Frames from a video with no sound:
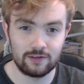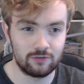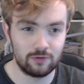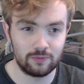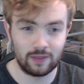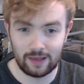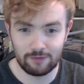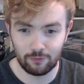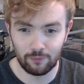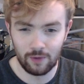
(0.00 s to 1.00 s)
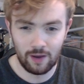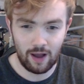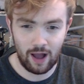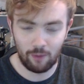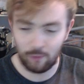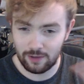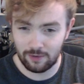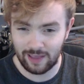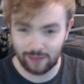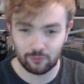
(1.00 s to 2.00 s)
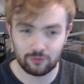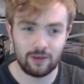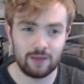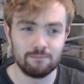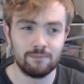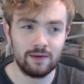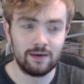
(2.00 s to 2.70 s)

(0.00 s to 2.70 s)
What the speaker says: to the level where you could get your team